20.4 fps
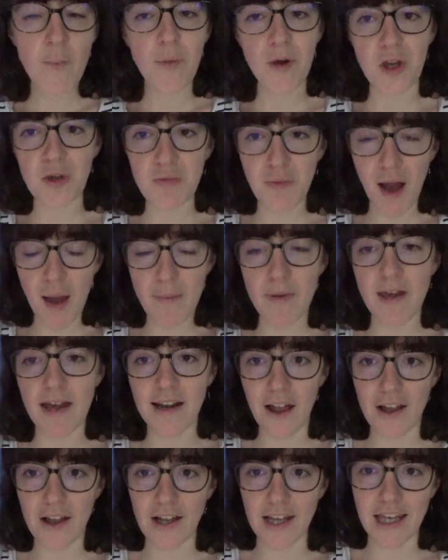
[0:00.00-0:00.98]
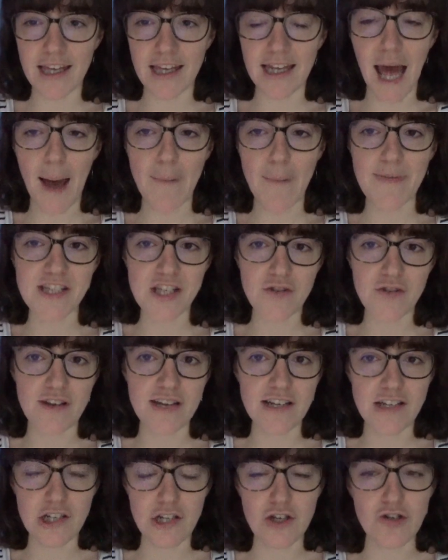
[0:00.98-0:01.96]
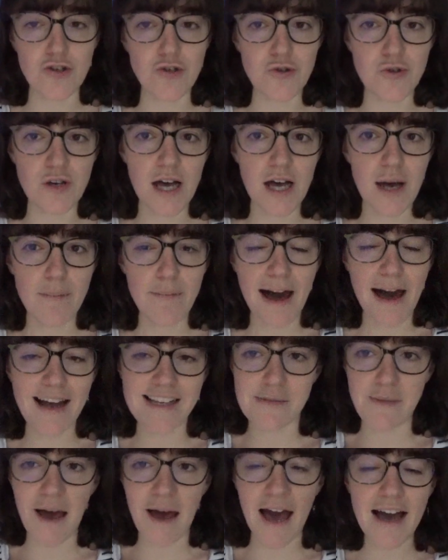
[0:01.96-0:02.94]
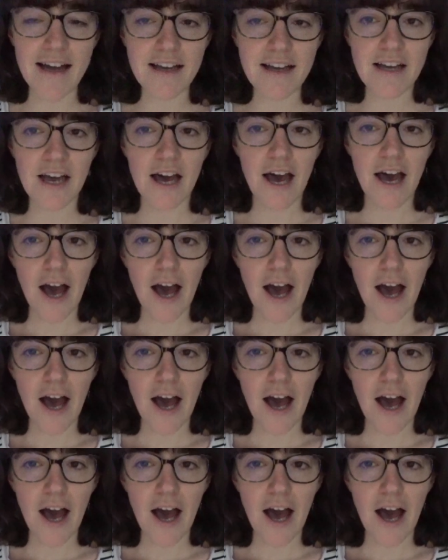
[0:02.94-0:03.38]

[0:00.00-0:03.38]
but you might be unlucky and happen to read two back-to-back,